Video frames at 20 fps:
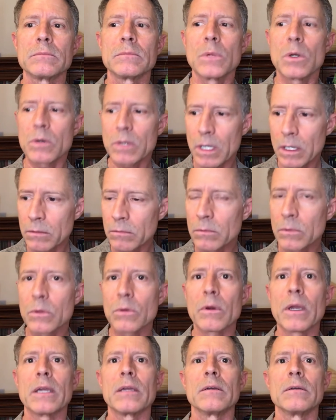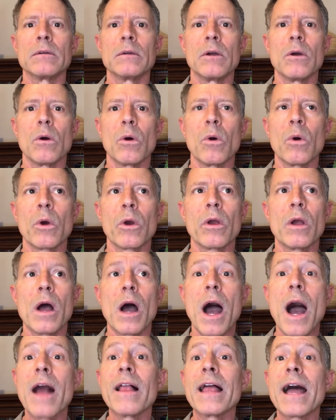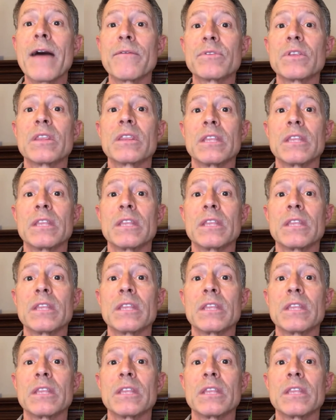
Okay, great. Or I'll have to